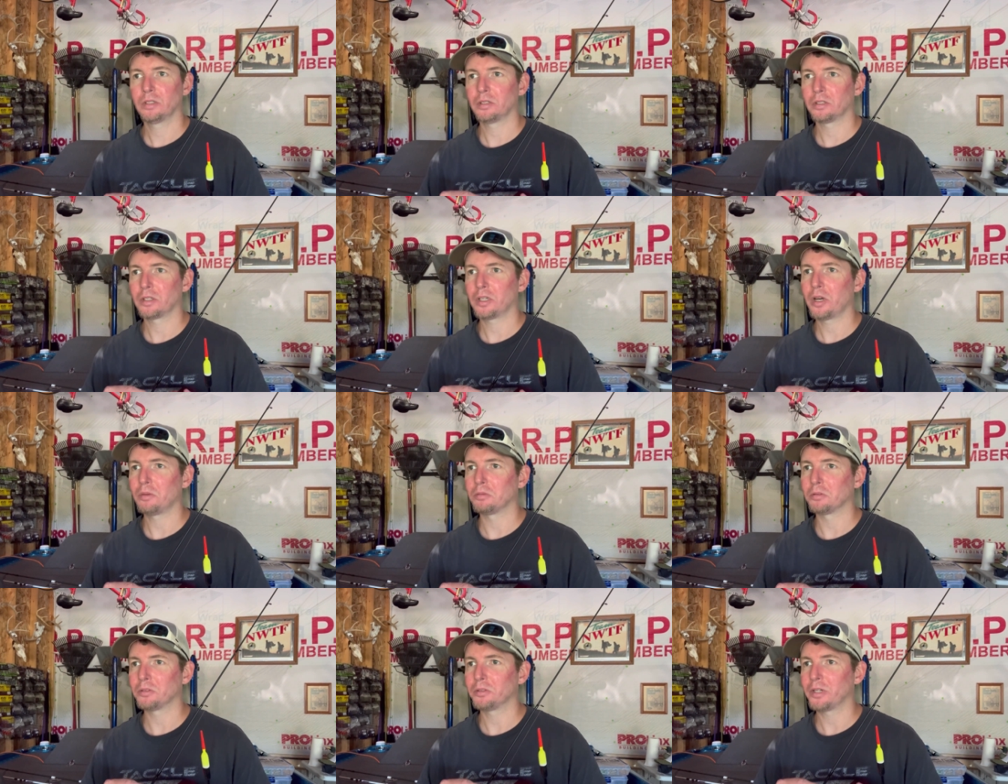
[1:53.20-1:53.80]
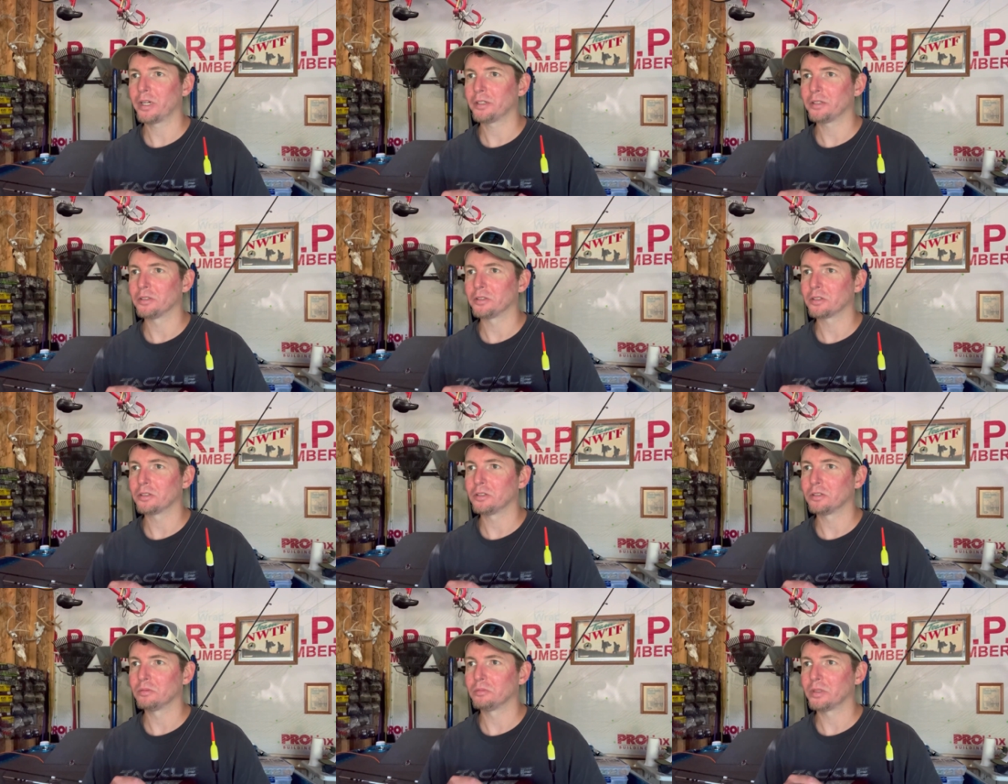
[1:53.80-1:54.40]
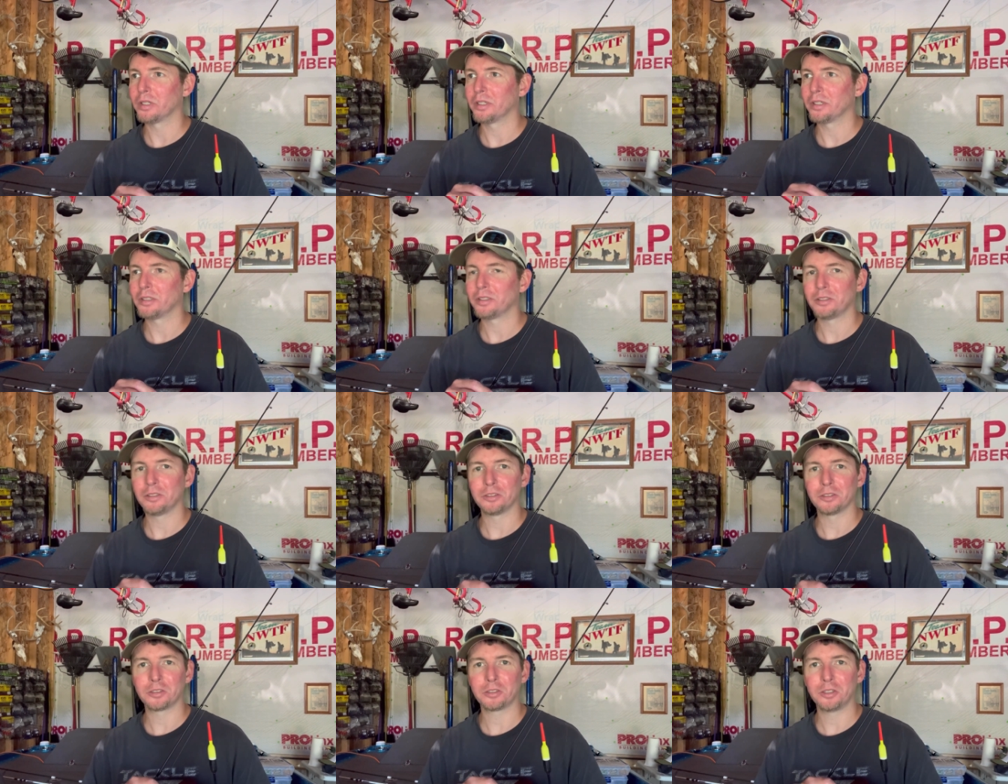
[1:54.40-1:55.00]
couple tractors going by, so
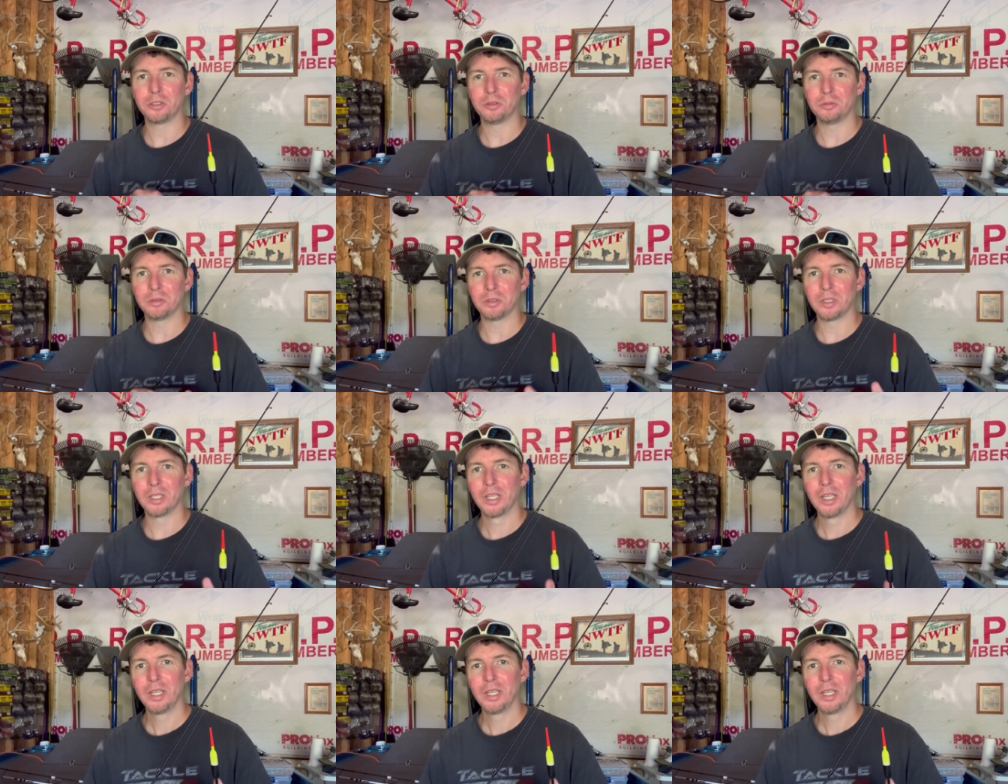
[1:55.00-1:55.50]
excuse me,